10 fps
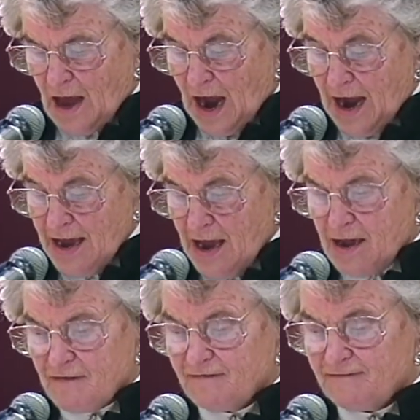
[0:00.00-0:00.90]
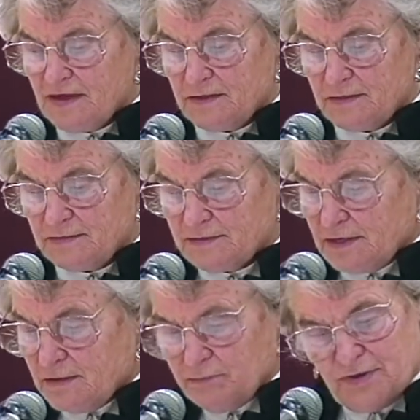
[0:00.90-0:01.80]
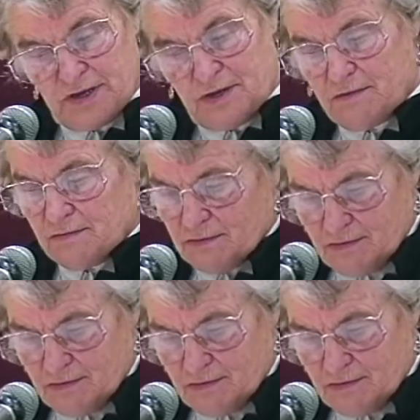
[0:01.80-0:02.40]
I have the complete